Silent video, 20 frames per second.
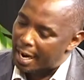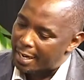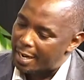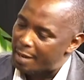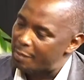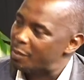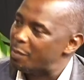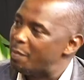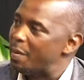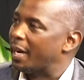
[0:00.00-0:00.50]

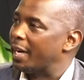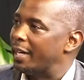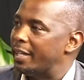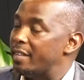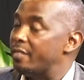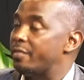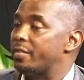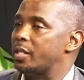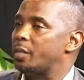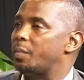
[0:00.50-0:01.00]
Adams make a
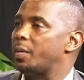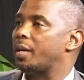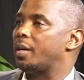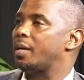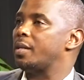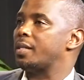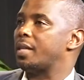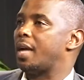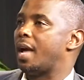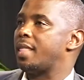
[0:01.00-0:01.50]
difference,
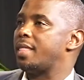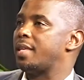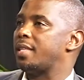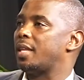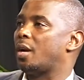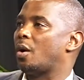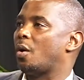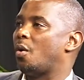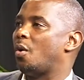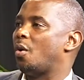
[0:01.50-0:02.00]
because I think
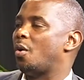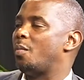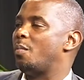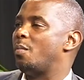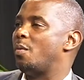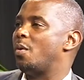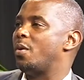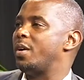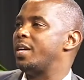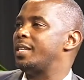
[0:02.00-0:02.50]
the call
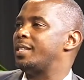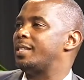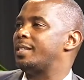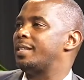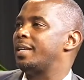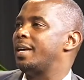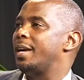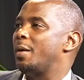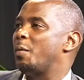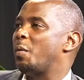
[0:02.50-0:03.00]
more is
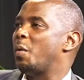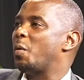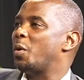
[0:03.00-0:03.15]
we